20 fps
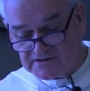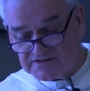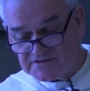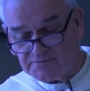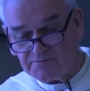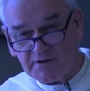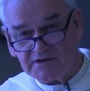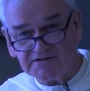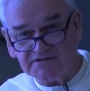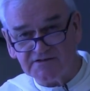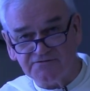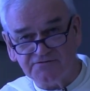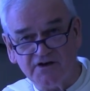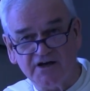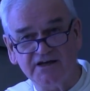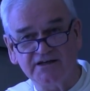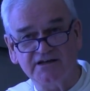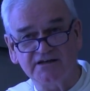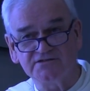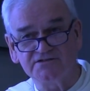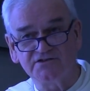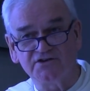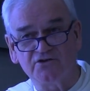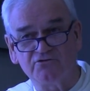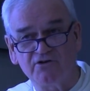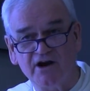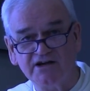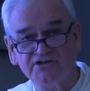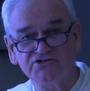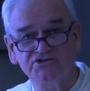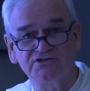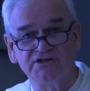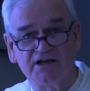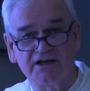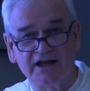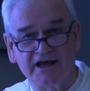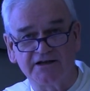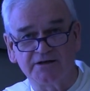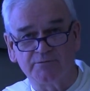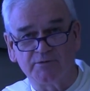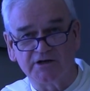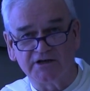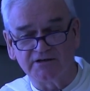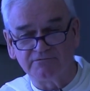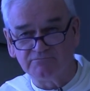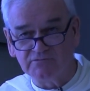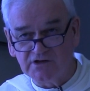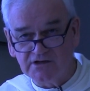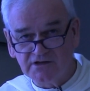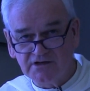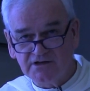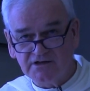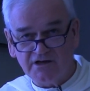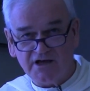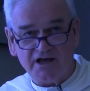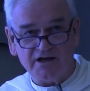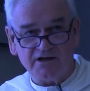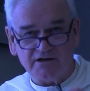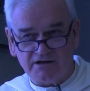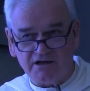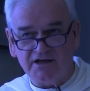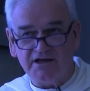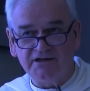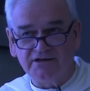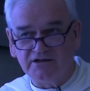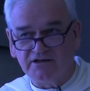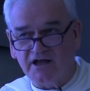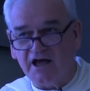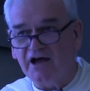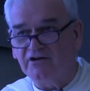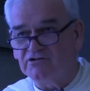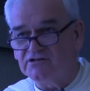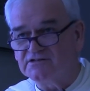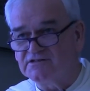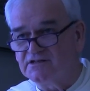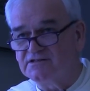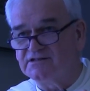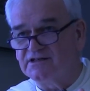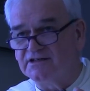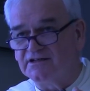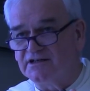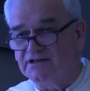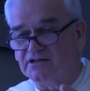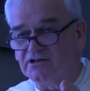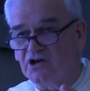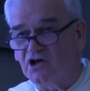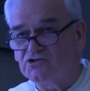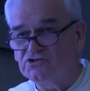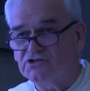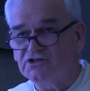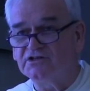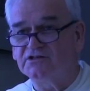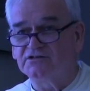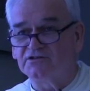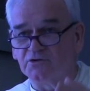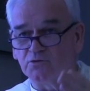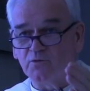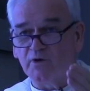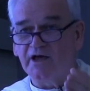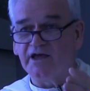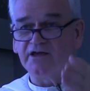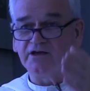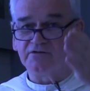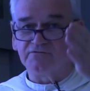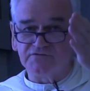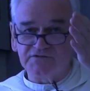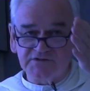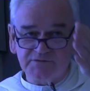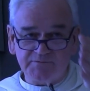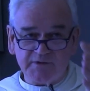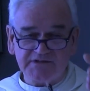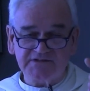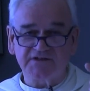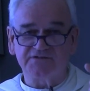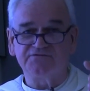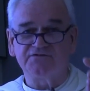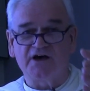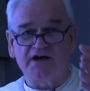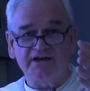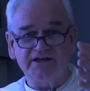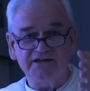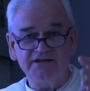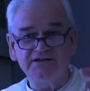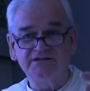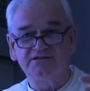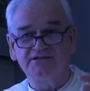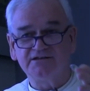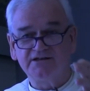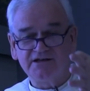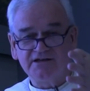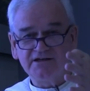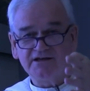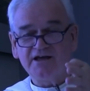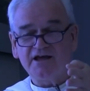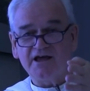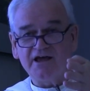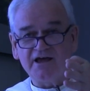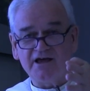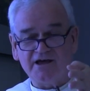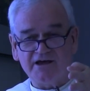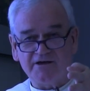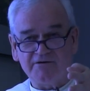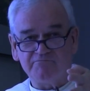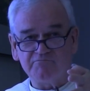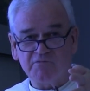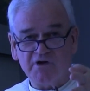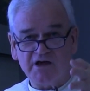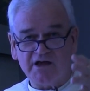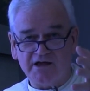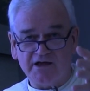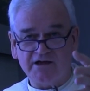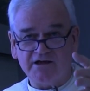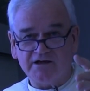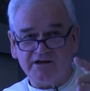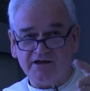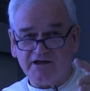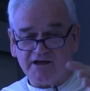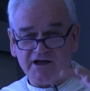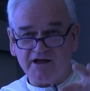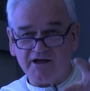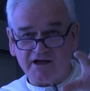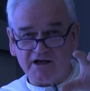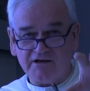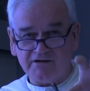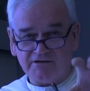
is specified as the rational animal. In Aristotelian logic, the way of specifying a